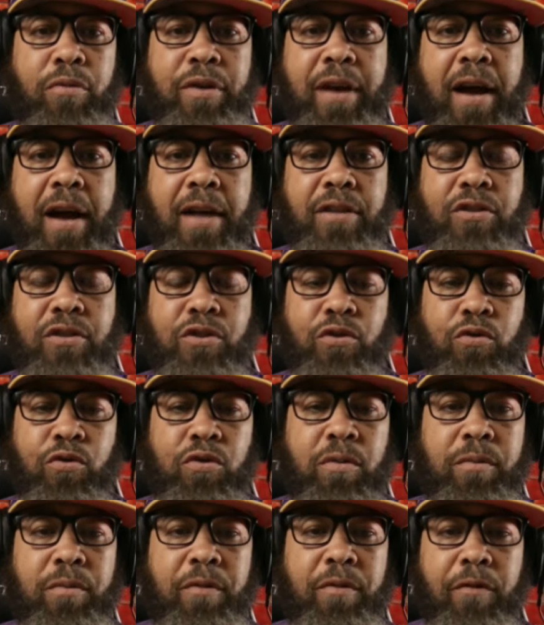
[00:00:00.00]
Breonna
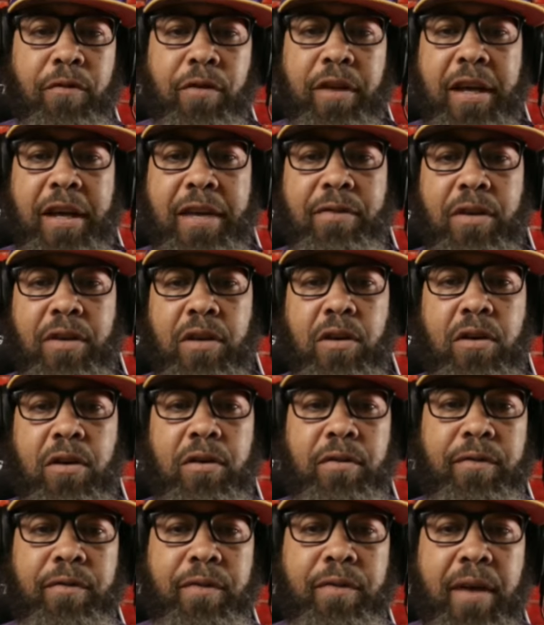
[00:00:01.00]
Stewart before they even
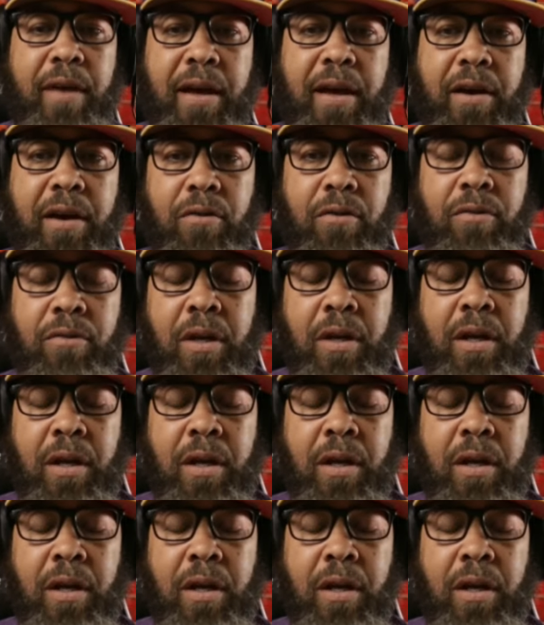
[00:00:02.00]
called the foul.